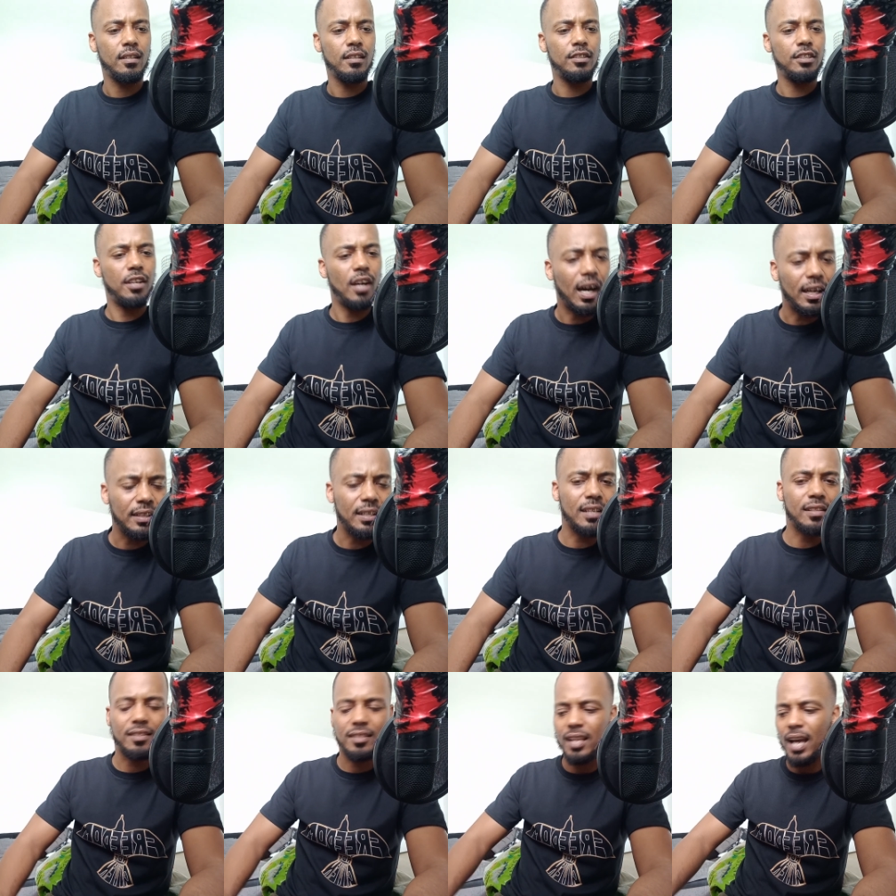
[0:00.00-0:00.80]
You
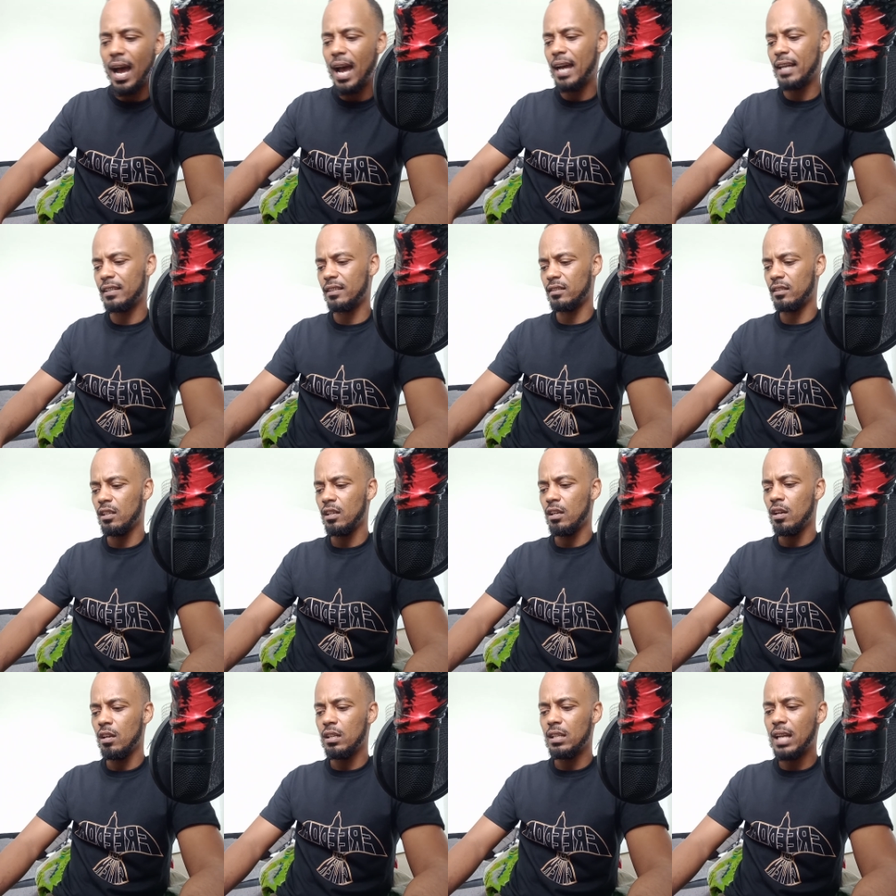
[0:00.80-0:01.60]
understand?
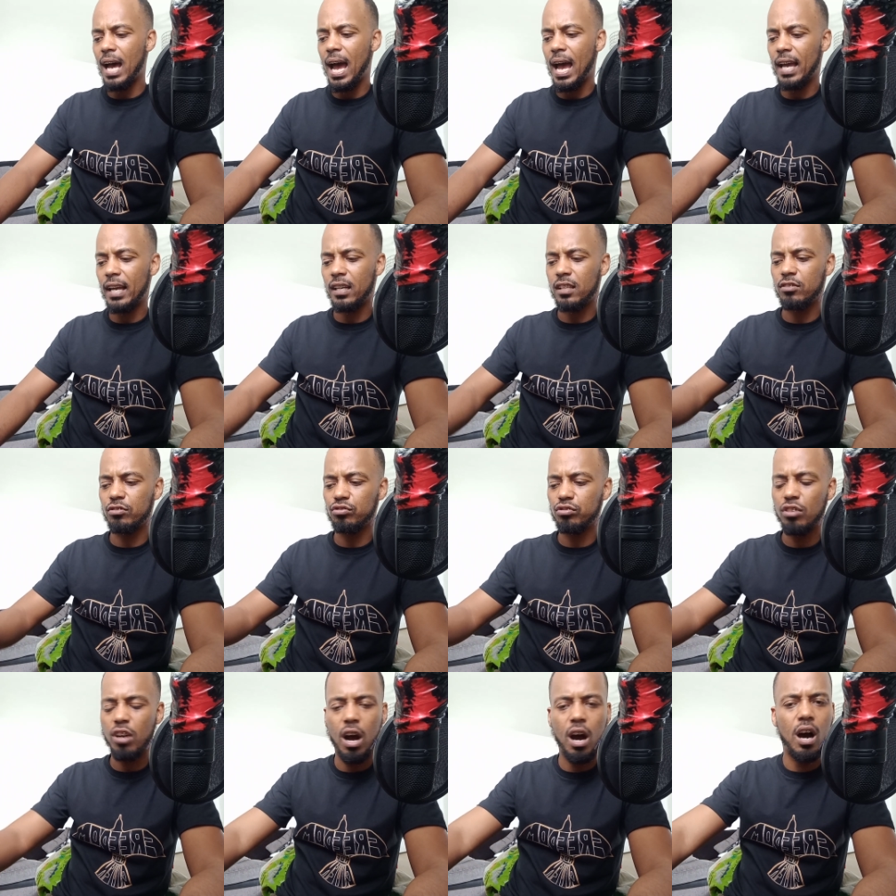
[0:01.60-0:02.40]
Like,
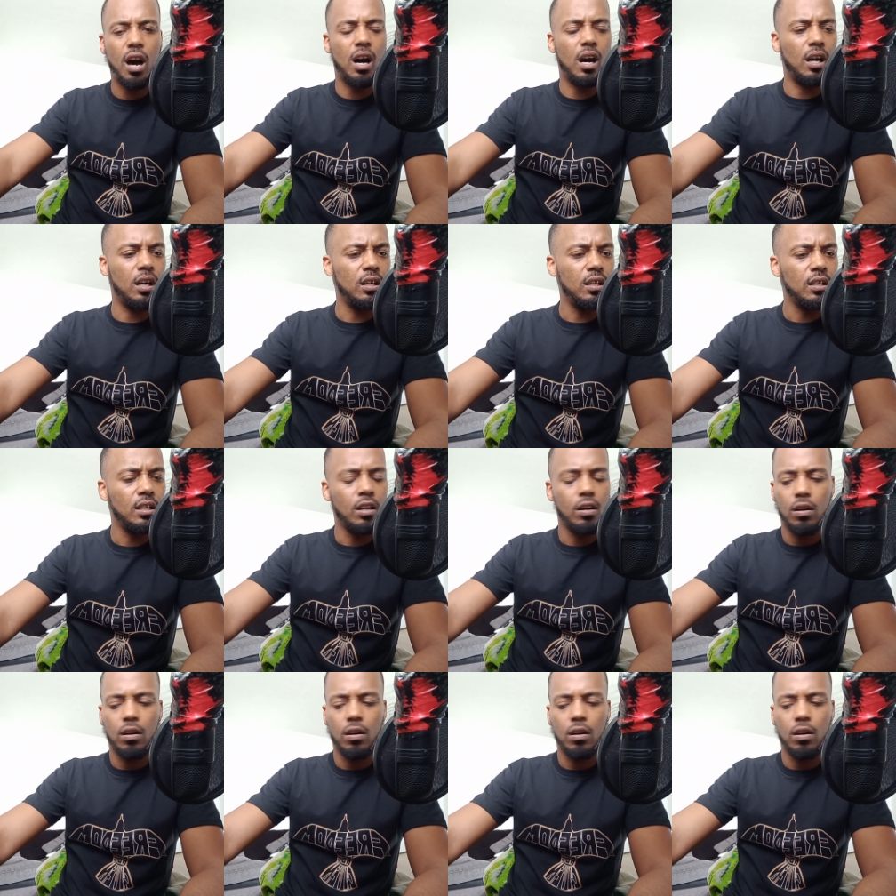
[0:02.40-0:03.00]
raw.